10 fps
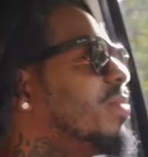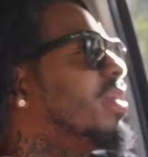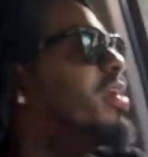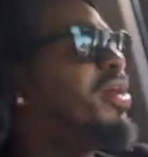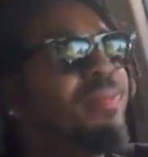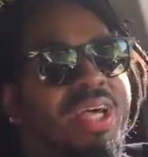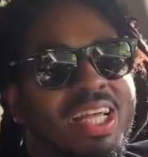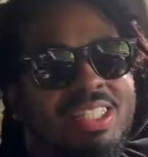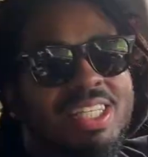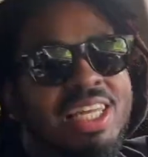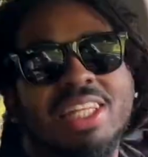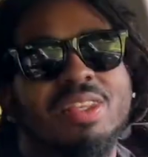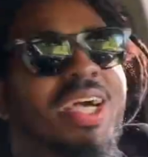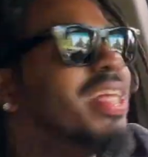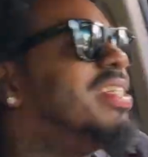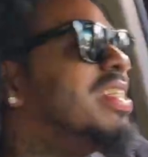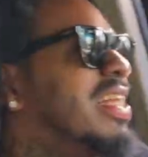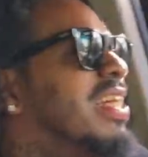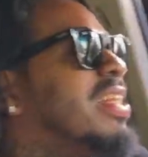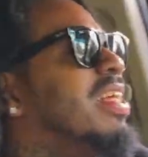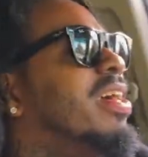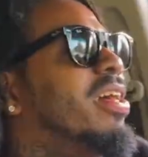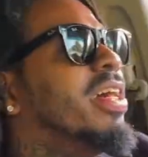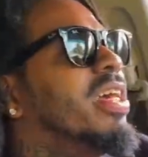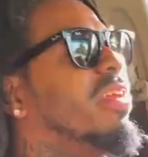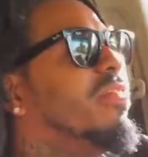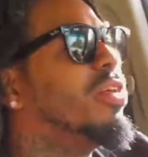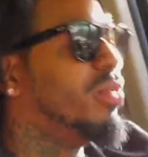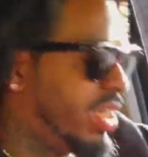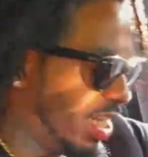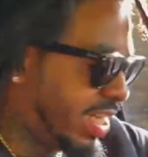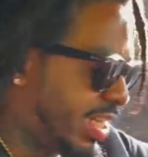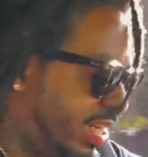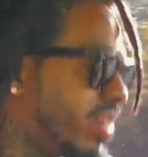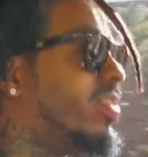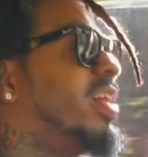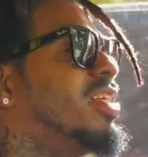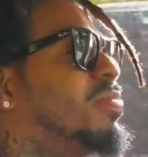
Yeah, man. Just let the just let the uh, interview with digging in the crates,